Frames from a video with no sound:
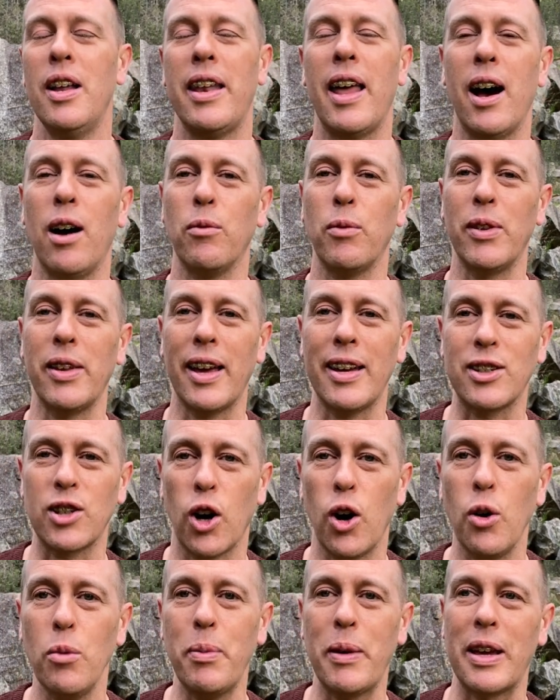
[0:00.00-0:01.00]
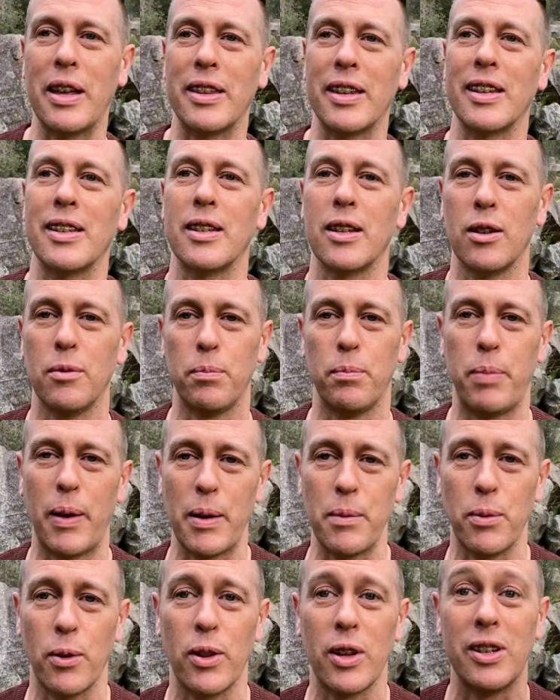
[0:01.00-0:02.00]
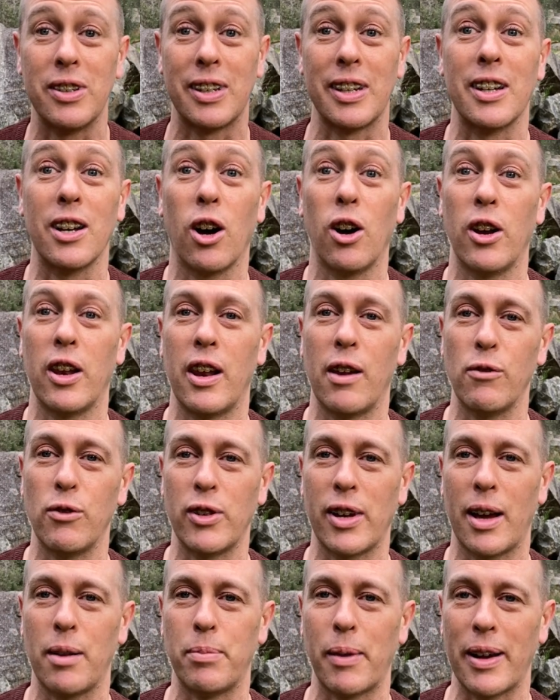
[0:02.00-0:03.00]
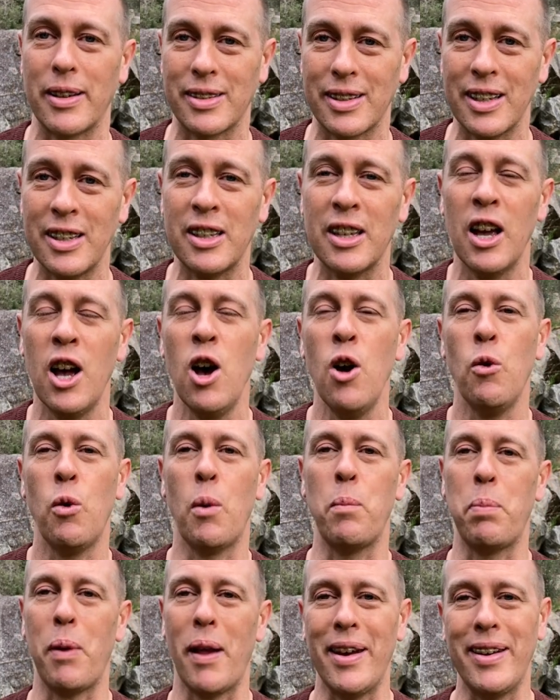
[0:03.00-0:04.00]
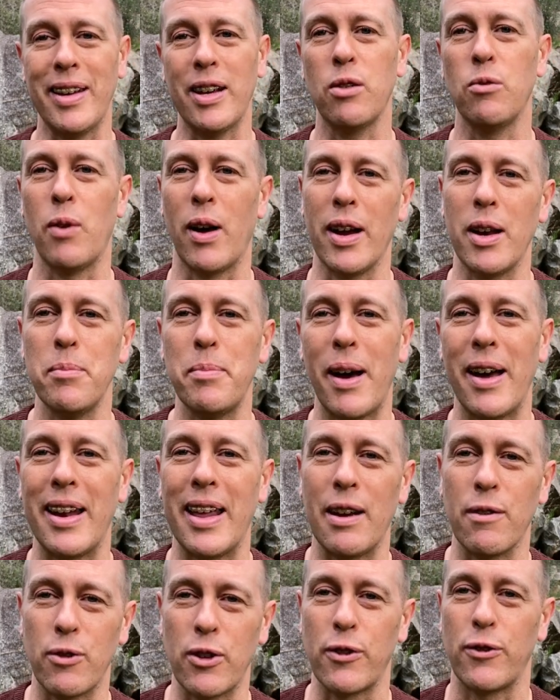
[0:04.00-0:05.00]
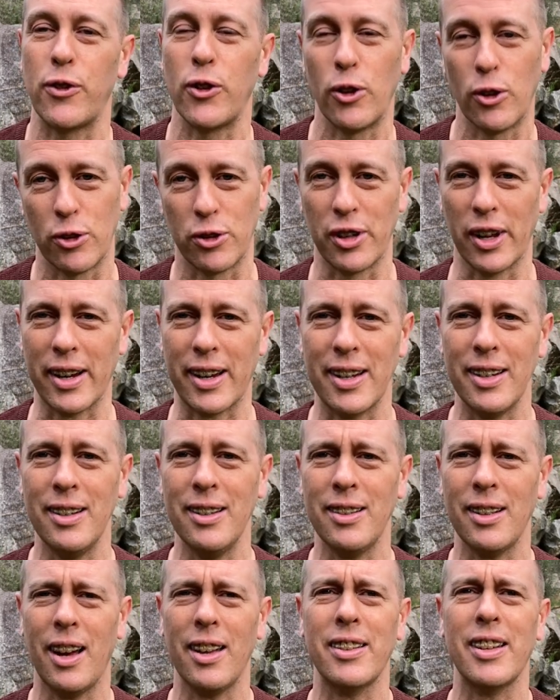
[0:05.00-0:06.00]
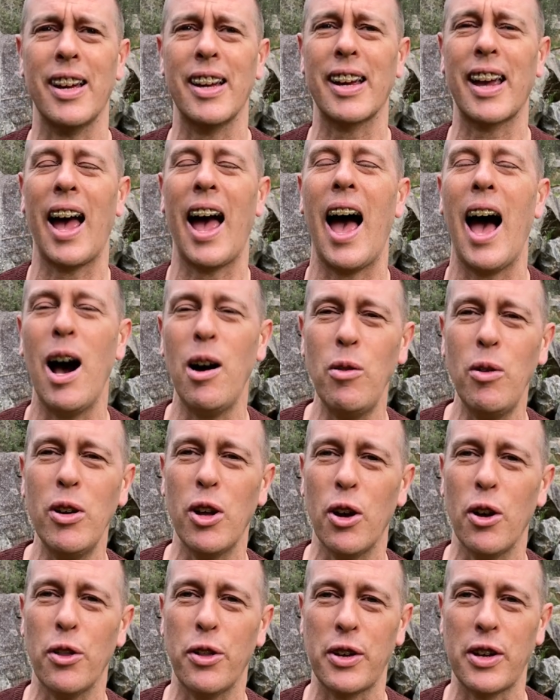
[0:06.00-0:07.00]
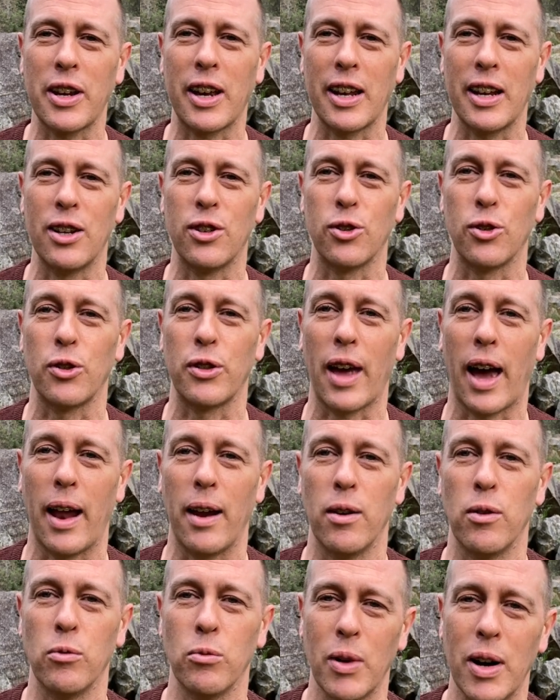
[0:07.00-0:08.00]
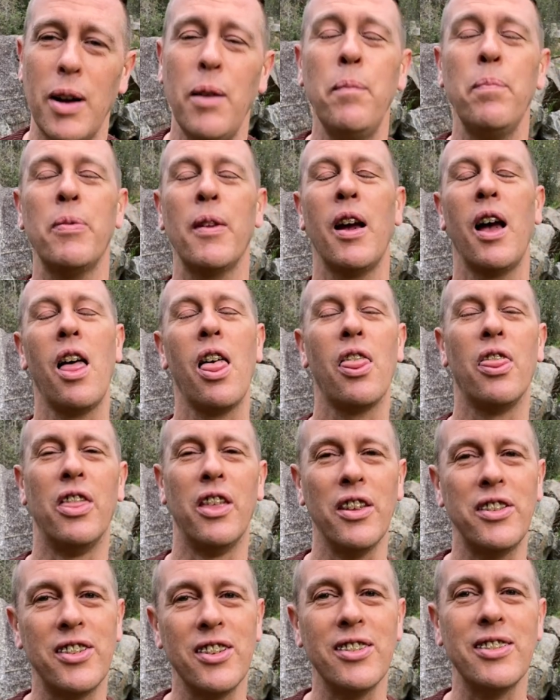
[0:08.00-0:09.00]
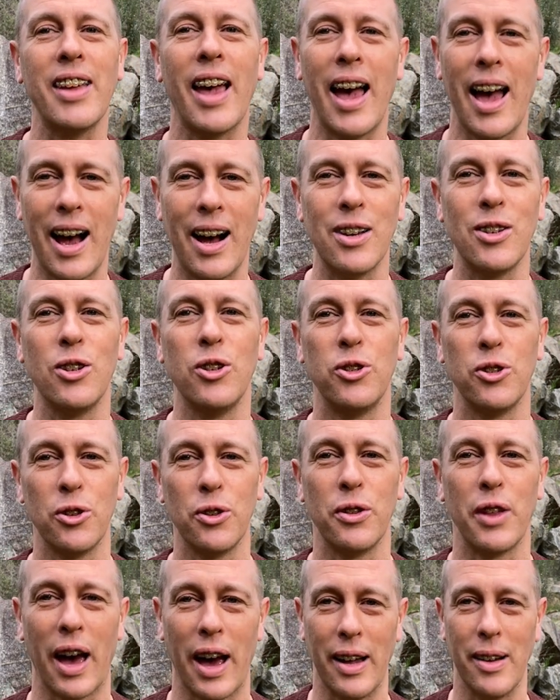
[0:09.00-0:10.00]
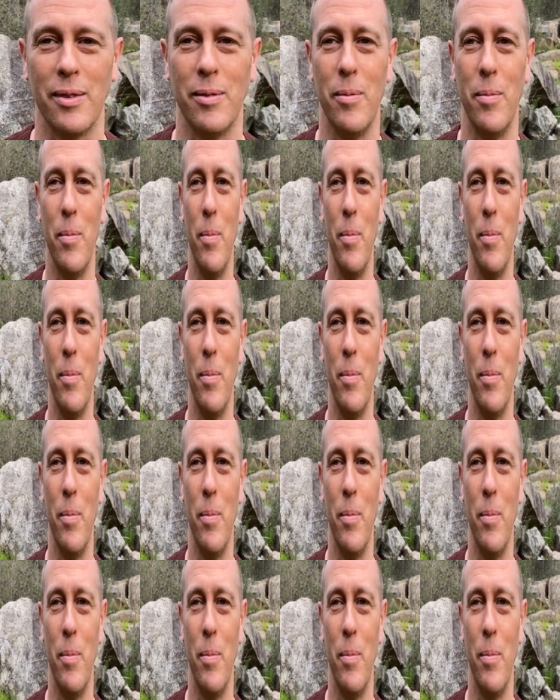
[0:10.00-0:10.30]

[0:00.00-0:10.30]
Now, when they told me that the people that did it on an everyday basis were planting one about every few seconds, I was like, how on earth are you going to do that? Well, this is how you do that.